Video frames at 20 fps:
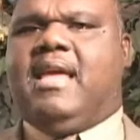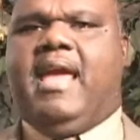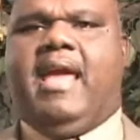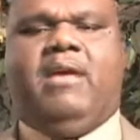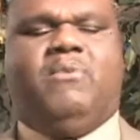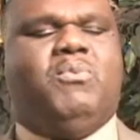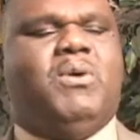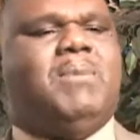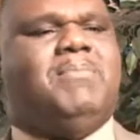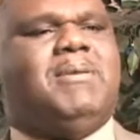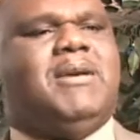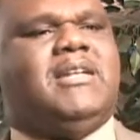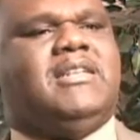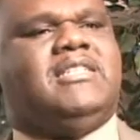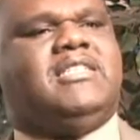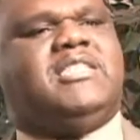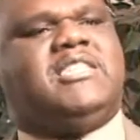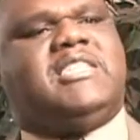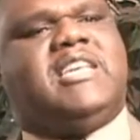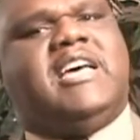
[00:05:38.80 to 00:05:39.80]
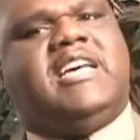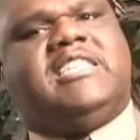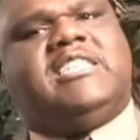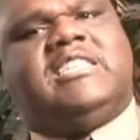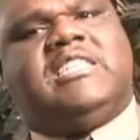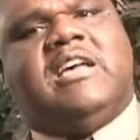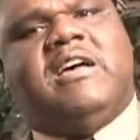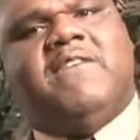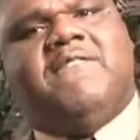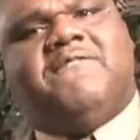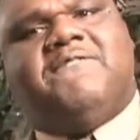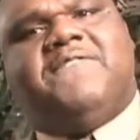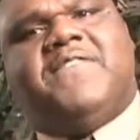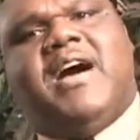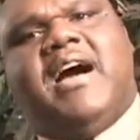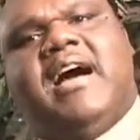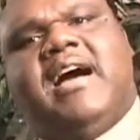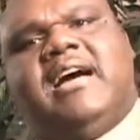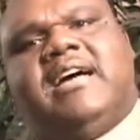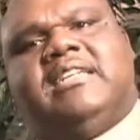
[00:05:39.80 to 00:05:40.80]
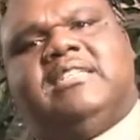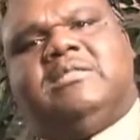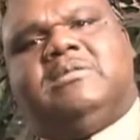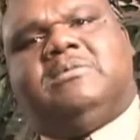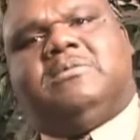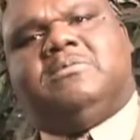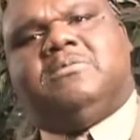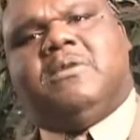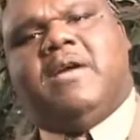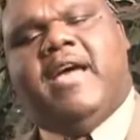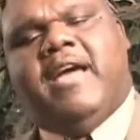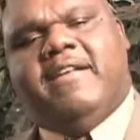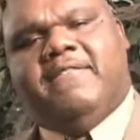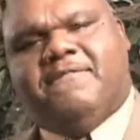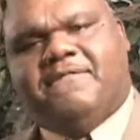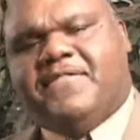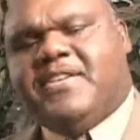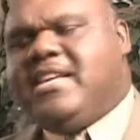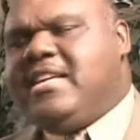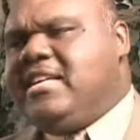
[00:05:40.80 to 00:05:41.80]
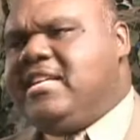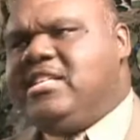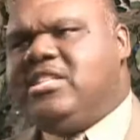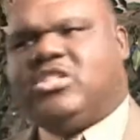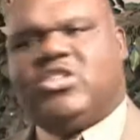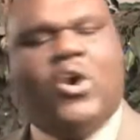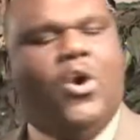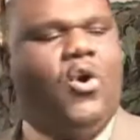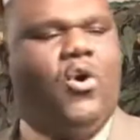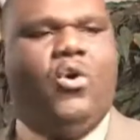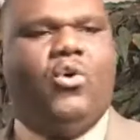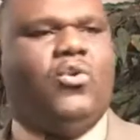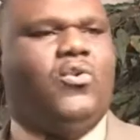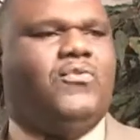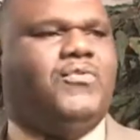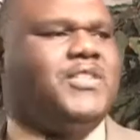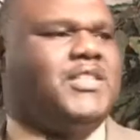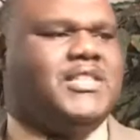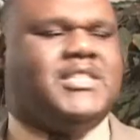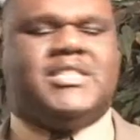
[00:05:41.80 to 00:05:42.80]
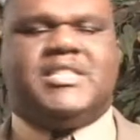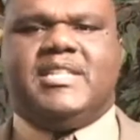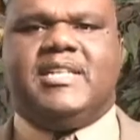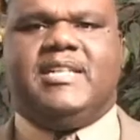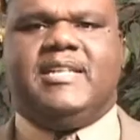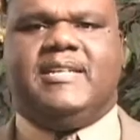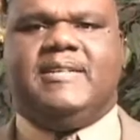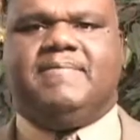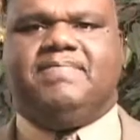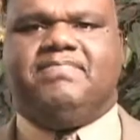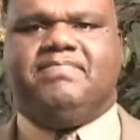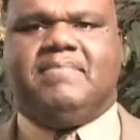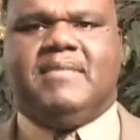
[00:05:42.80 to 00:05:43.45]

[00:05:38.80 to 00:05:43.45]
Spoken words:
and we're being assessed fines and fees all over the city.